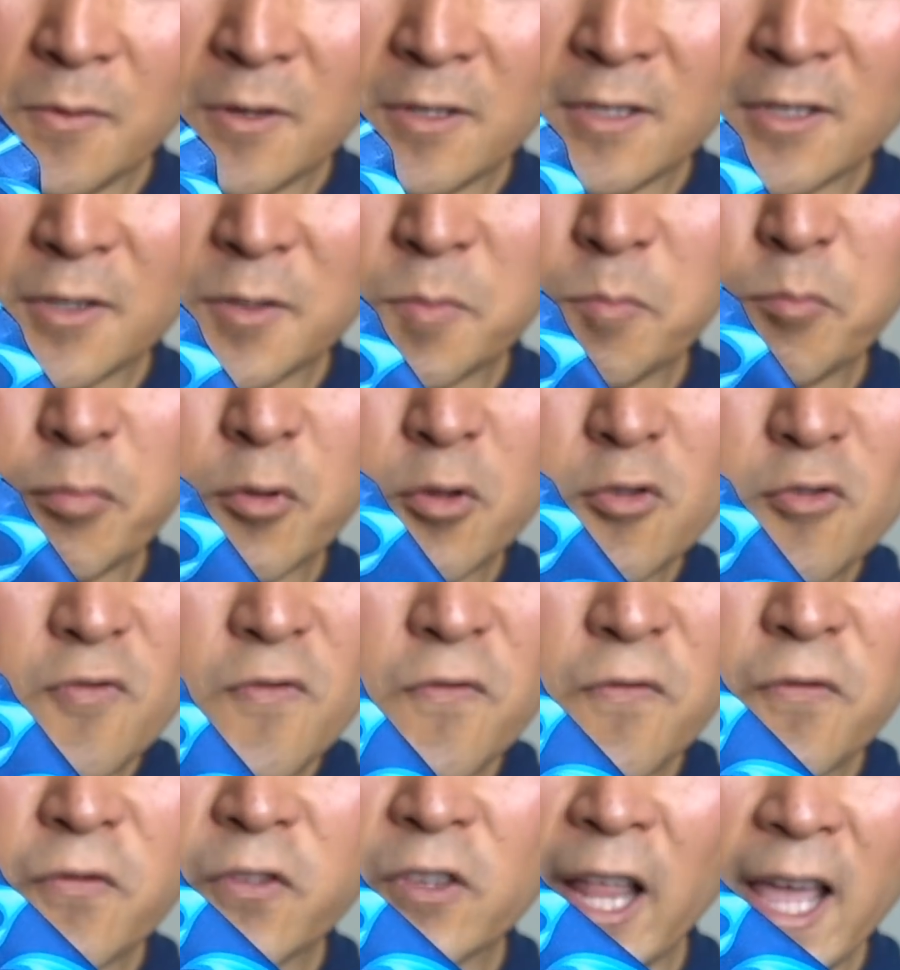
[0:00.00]
Well, there's blue
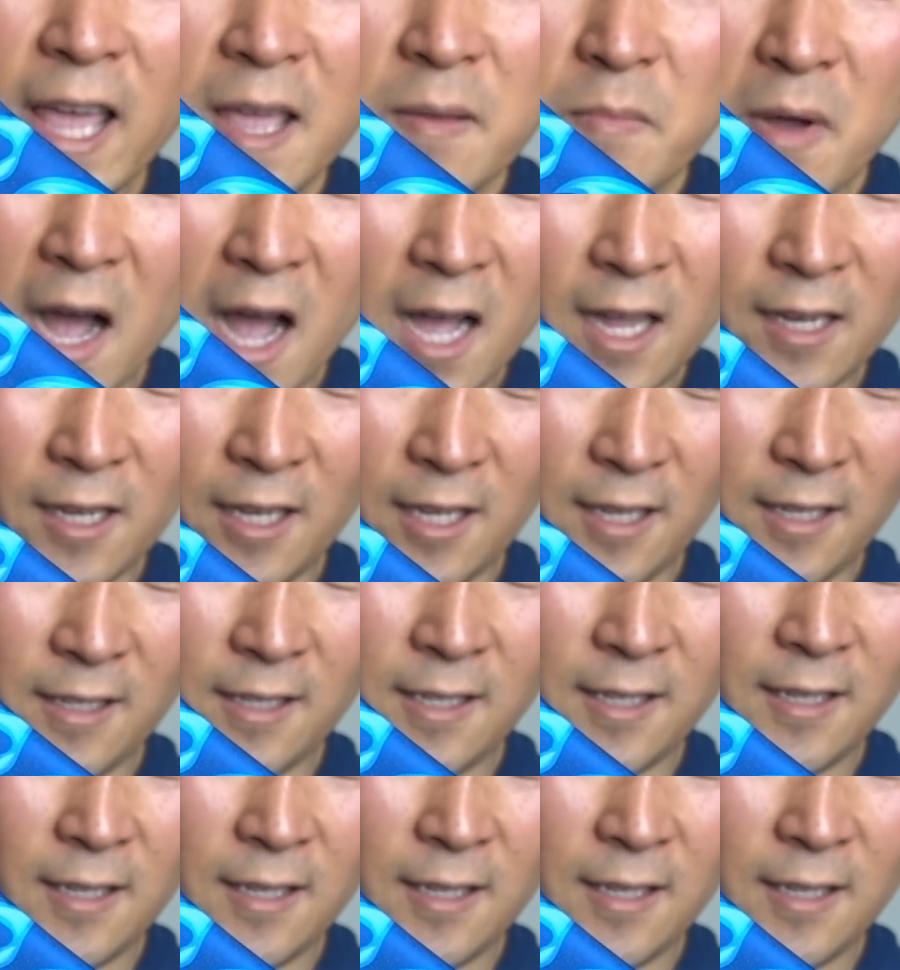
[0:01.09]
flame on it.